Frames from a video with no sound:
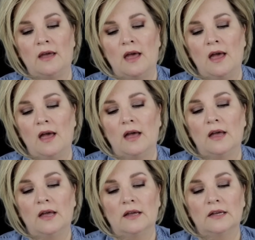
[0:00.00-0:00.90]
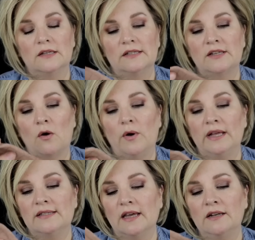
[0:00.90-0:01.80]
So
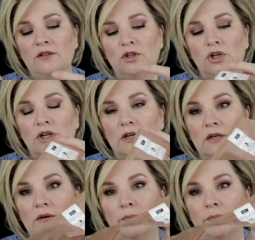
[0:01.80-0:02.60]
it's going to look